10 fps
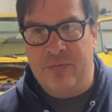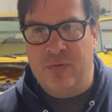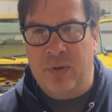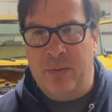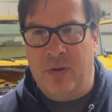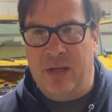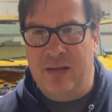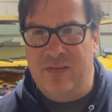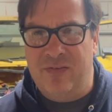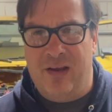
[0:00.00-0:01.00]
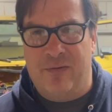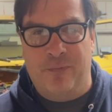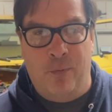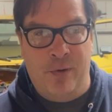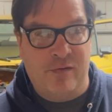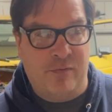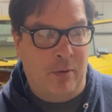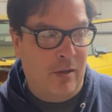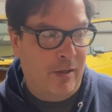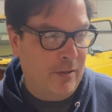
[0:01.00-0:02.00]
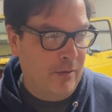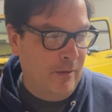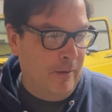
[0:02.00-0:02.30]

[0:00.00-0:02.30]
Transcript: So I'm like, that's like a 40 spline.